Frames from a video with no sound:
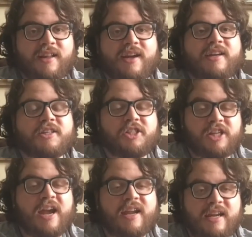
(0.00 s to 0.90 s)
like
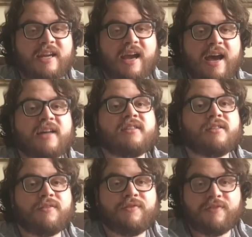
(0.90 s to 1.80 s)
shady
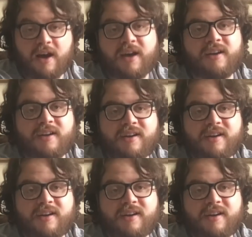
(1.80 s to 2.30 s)
as fuck.